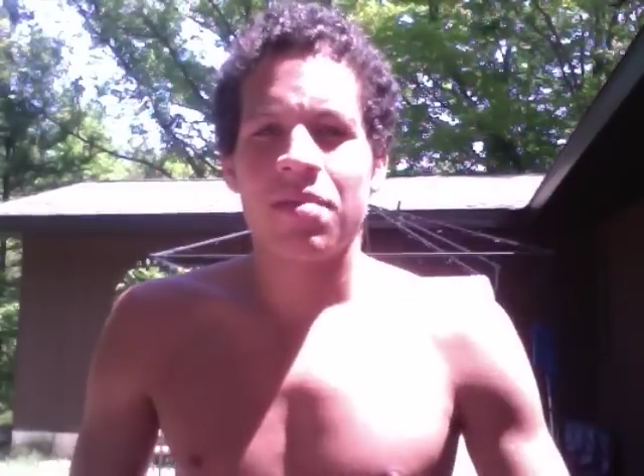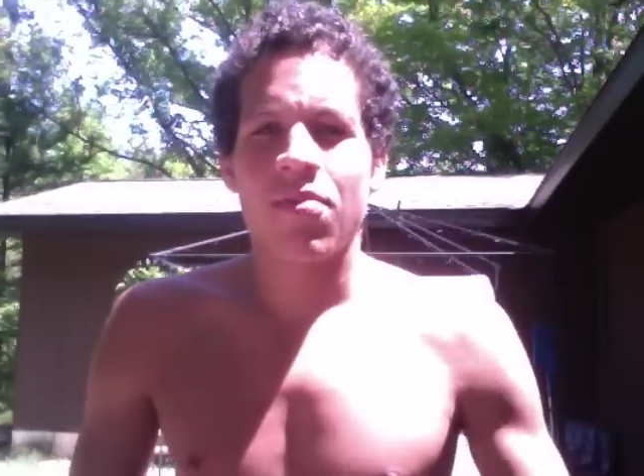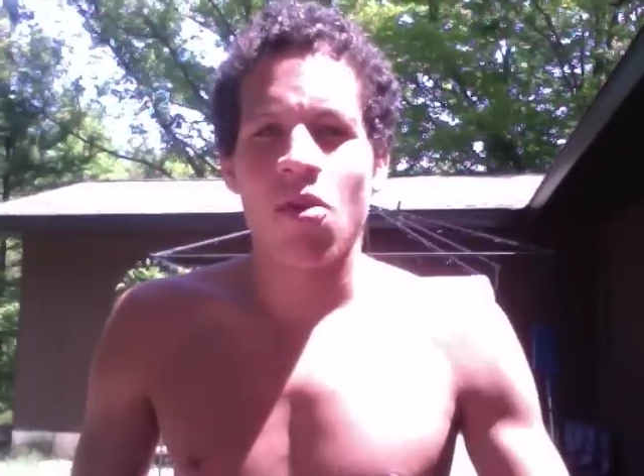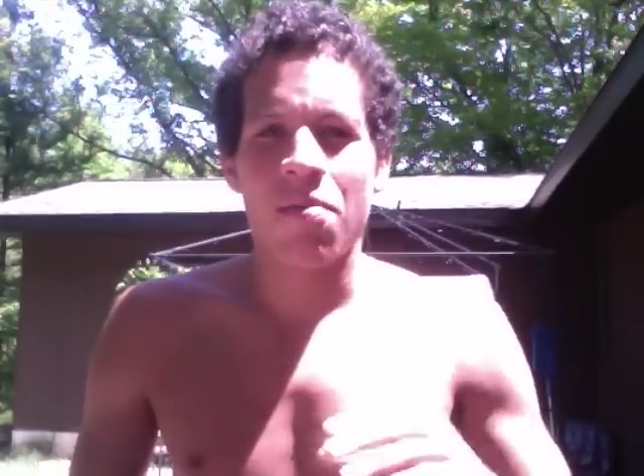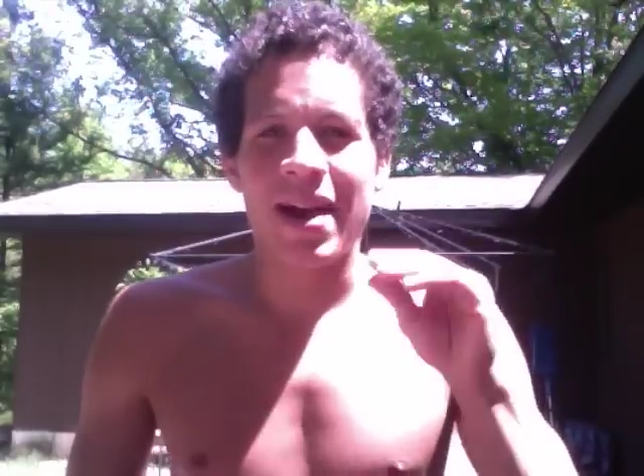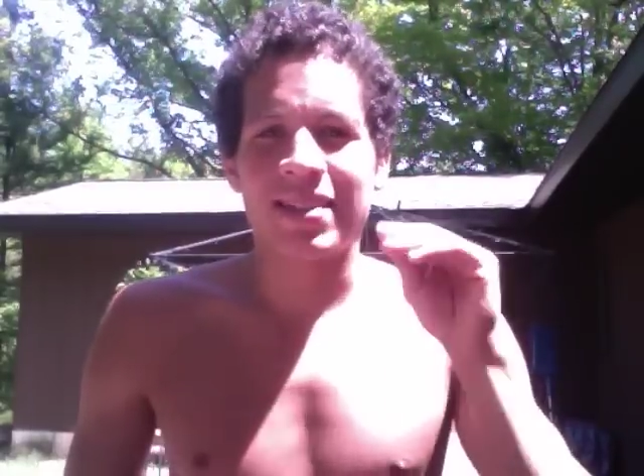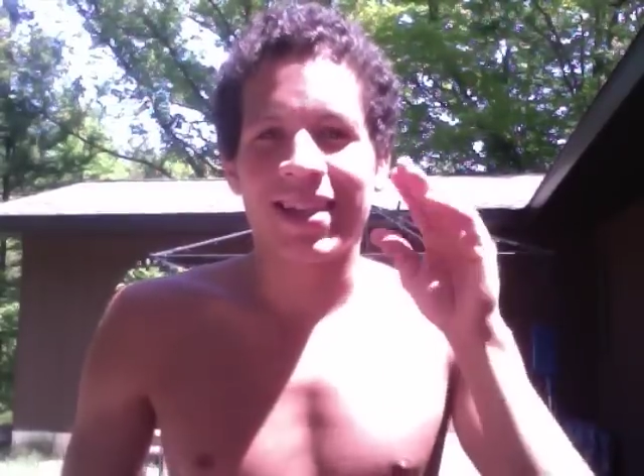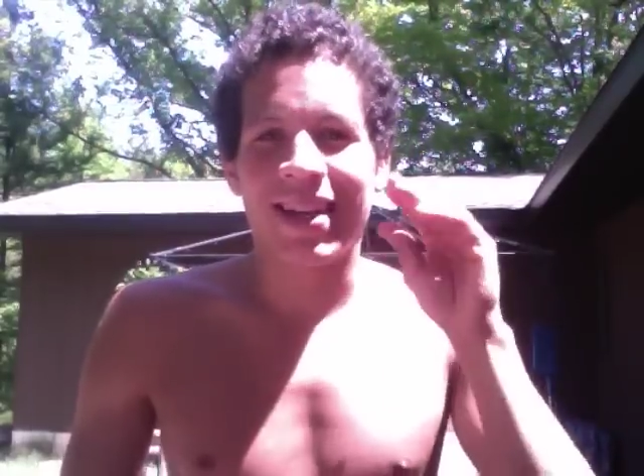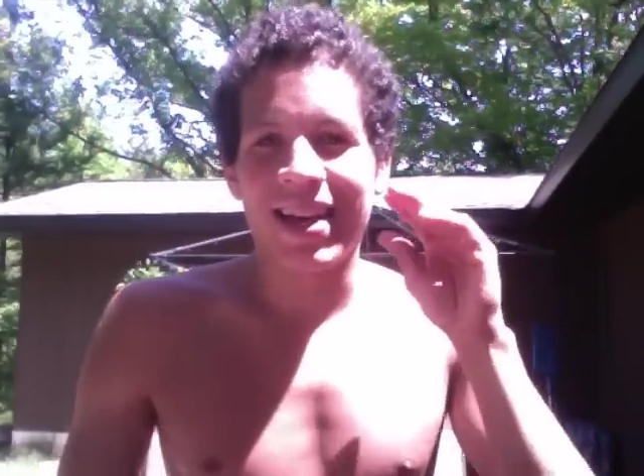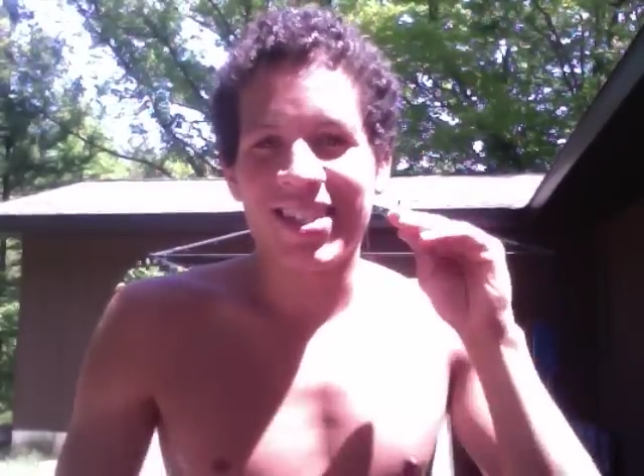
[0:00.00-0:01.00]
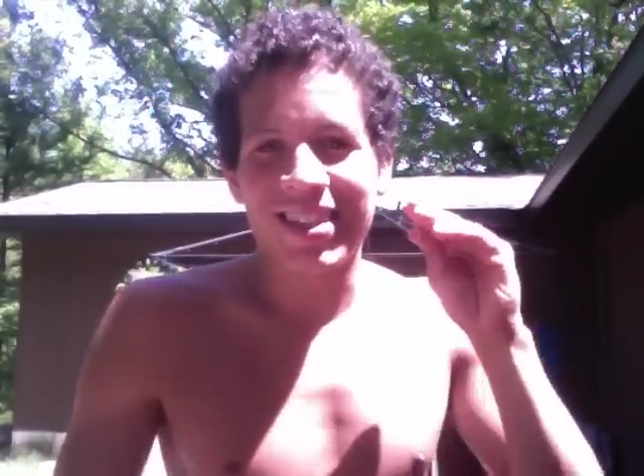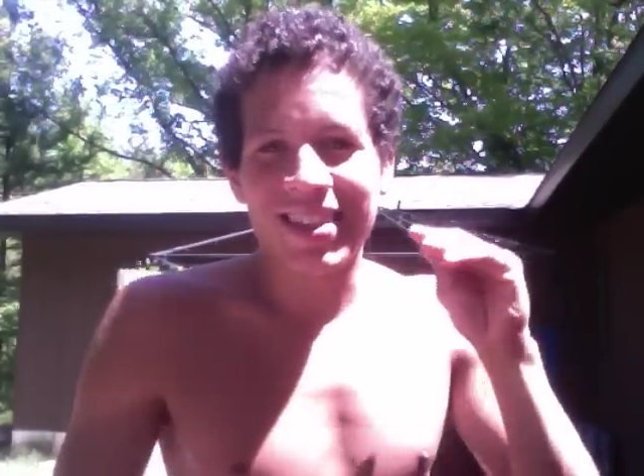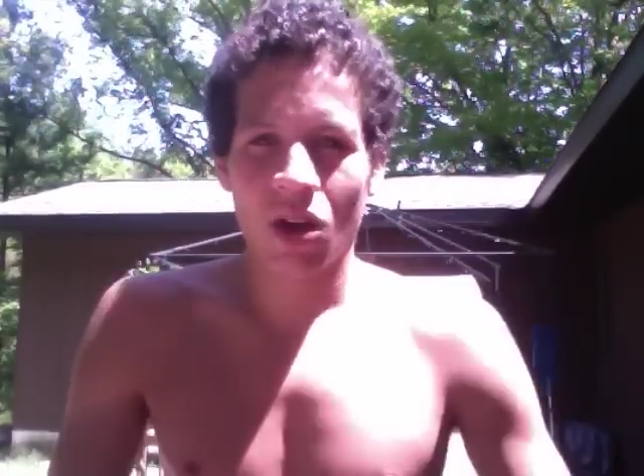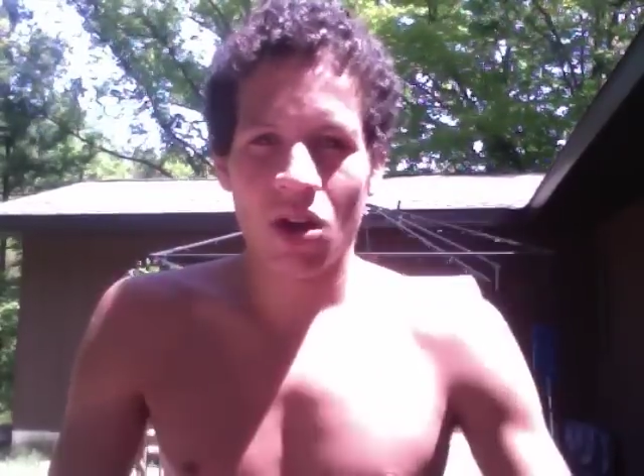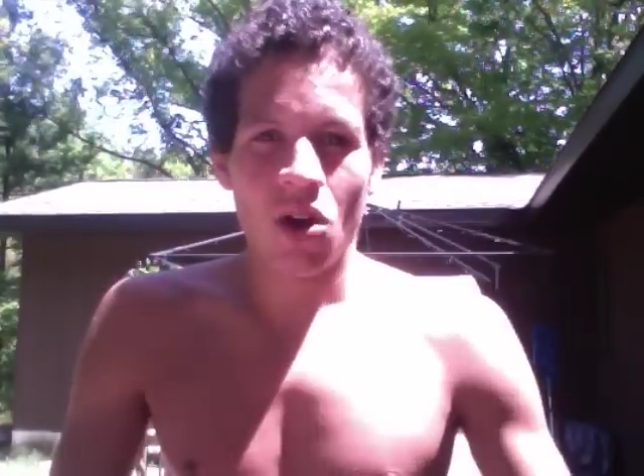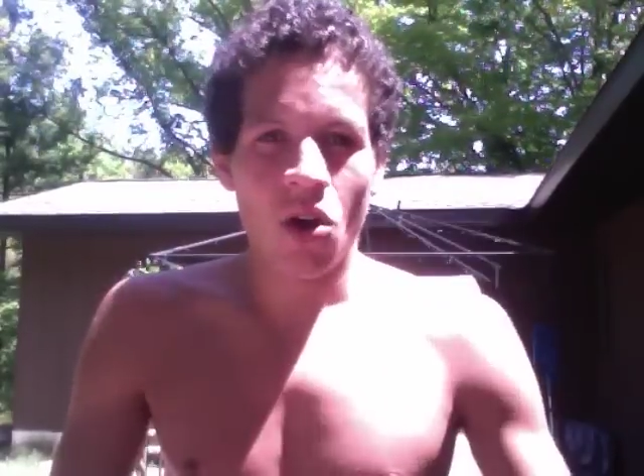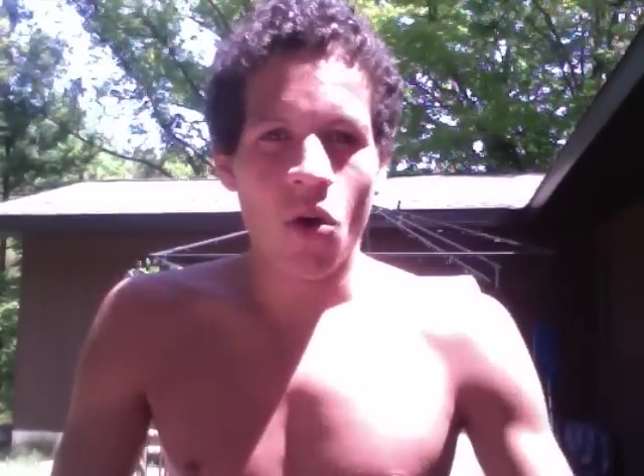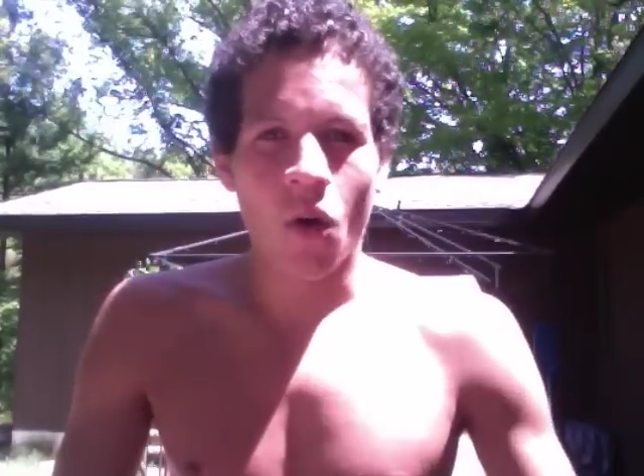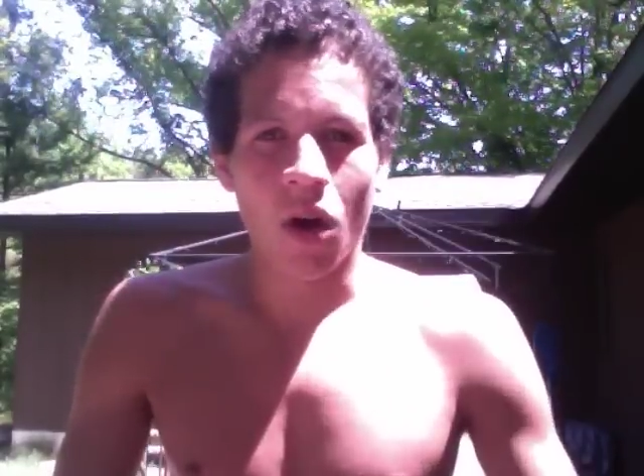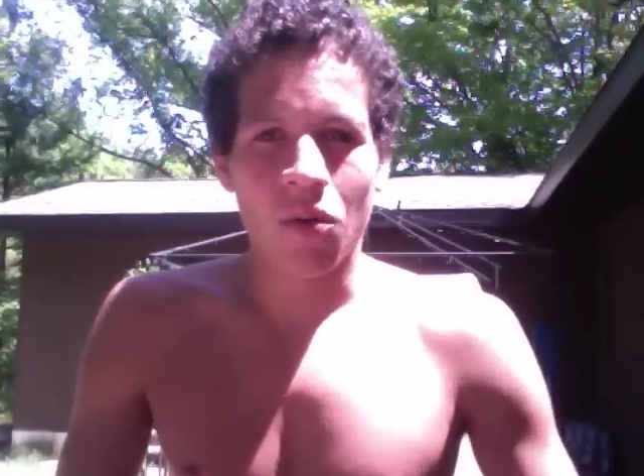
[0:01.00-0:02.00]
poor mastication,
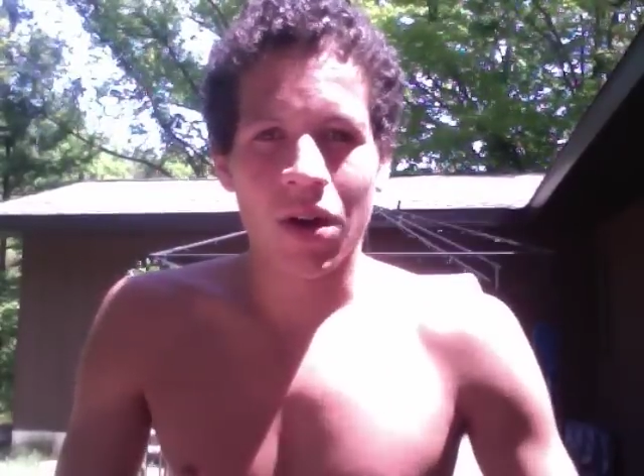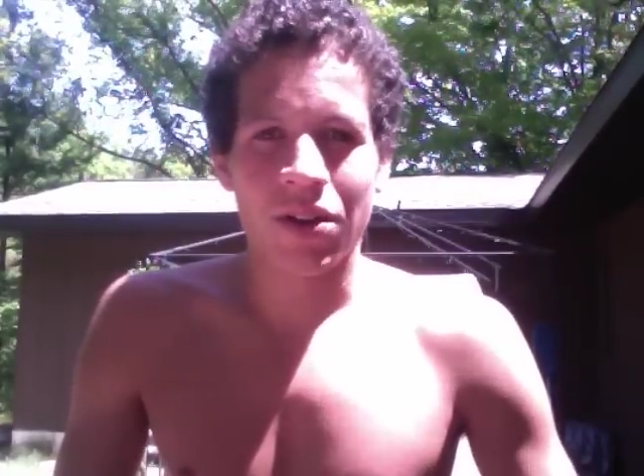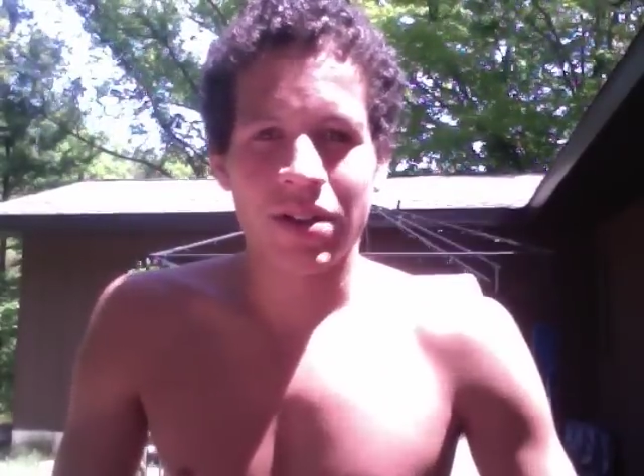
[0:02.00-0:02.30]
or whether